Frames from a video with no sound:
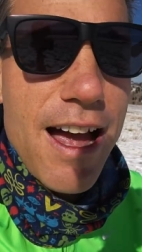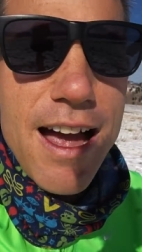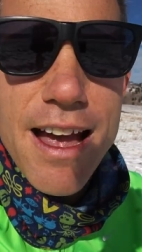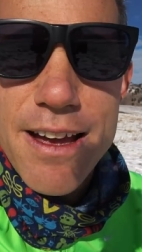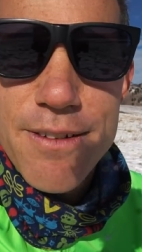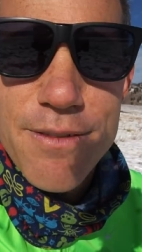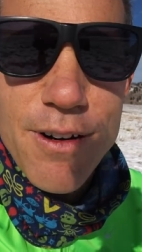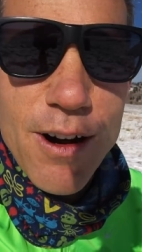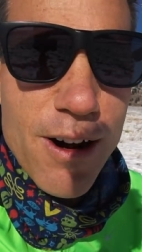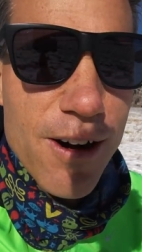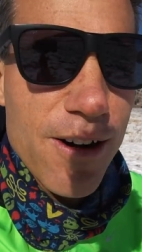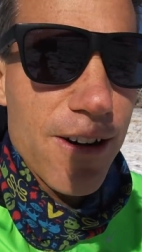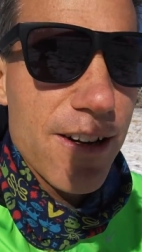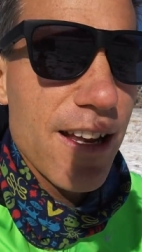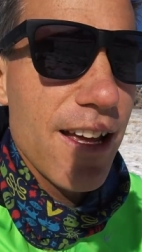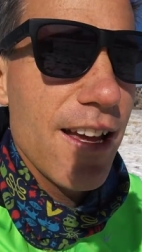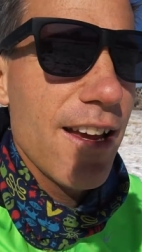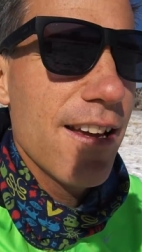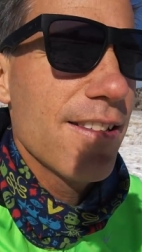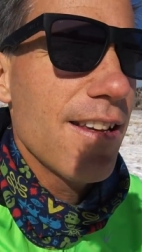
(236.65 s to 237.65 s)
I have hard
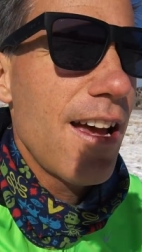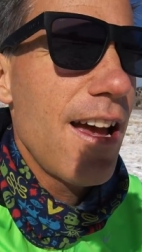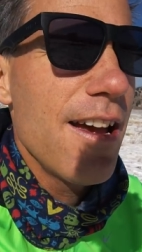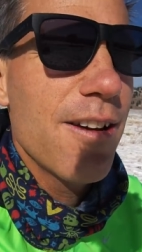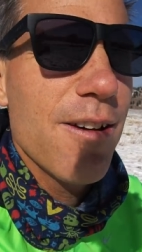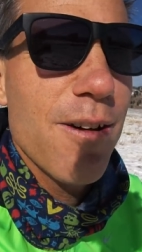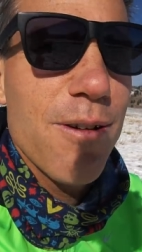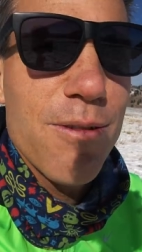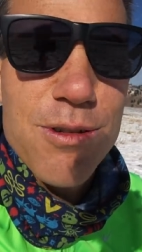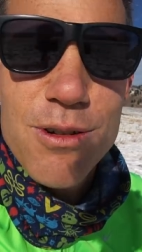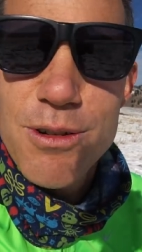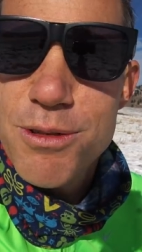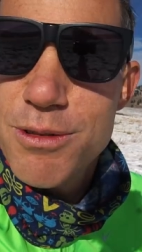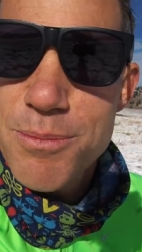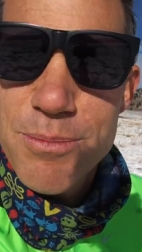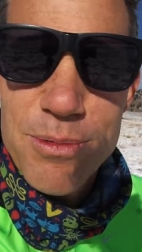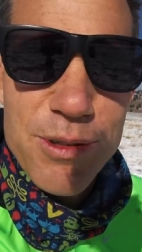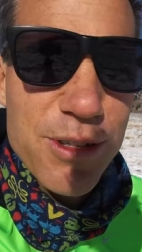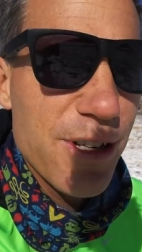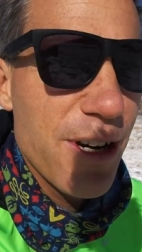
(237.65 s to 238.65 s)
days. I go through
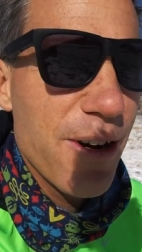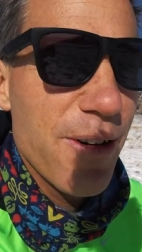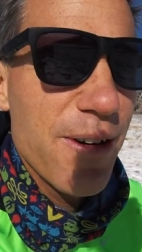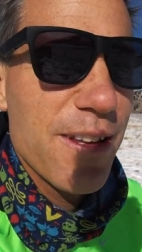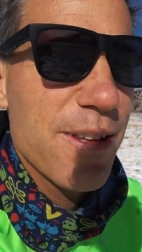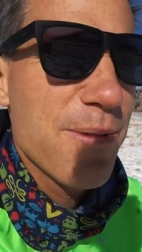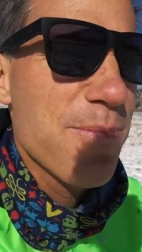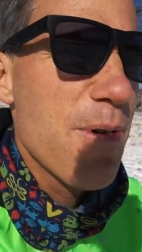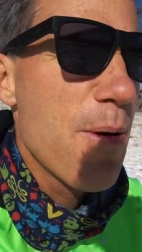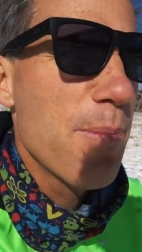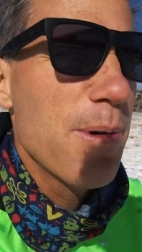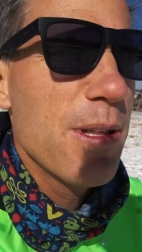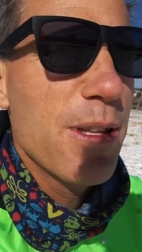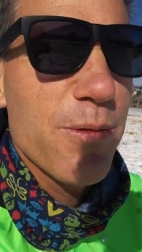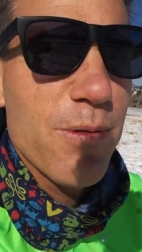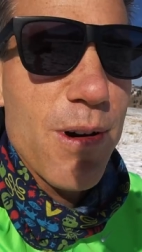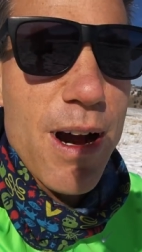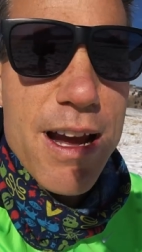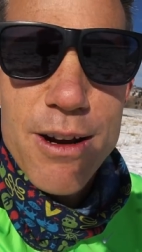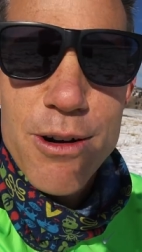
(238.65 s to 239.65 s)
some serious
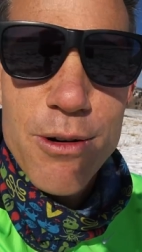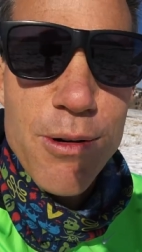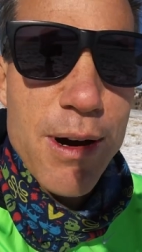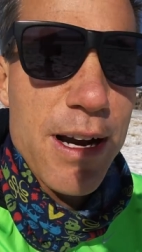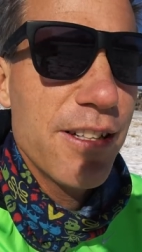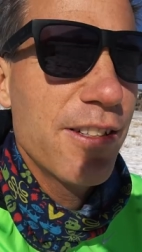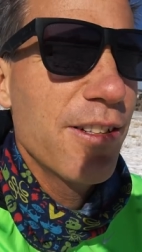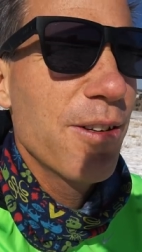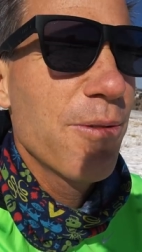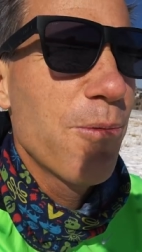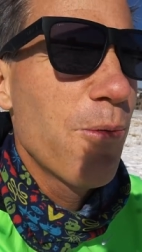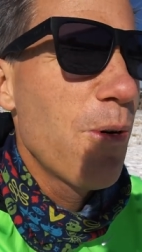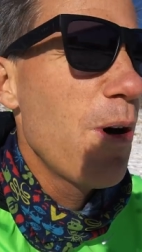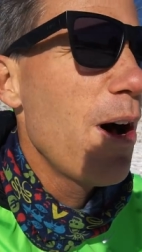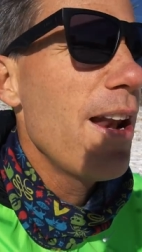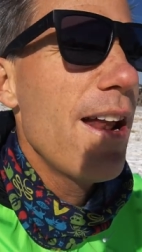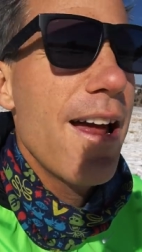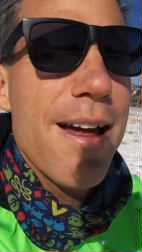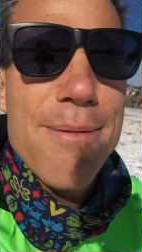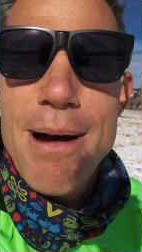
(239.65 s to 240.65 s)
moments where I question,
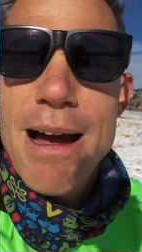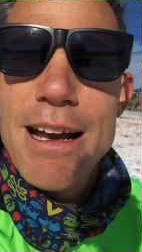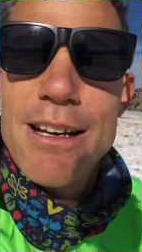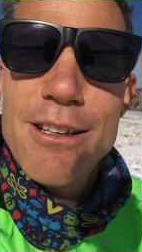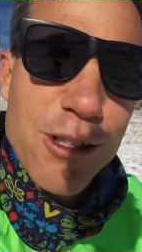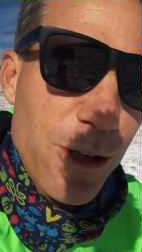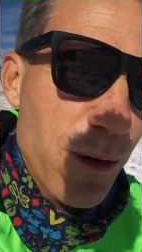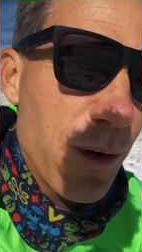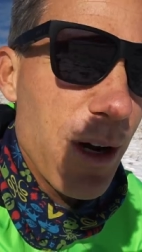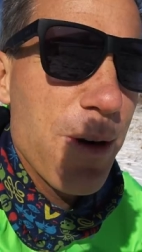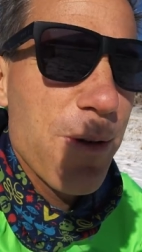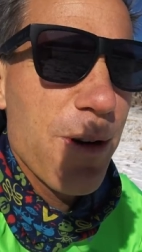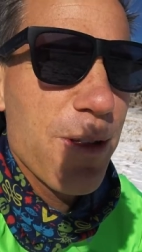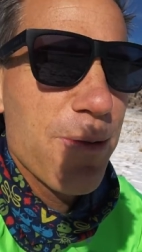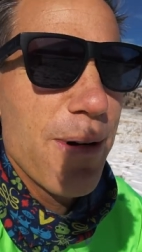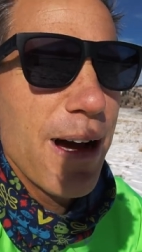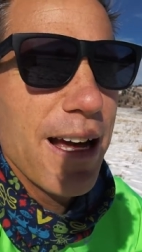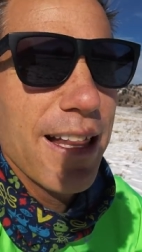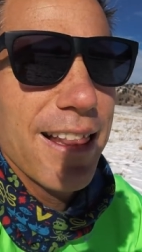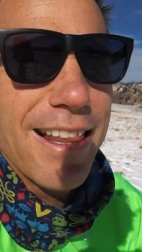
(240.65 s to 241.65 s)
what am I doing
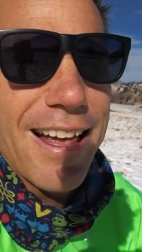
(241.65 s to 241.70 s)
with my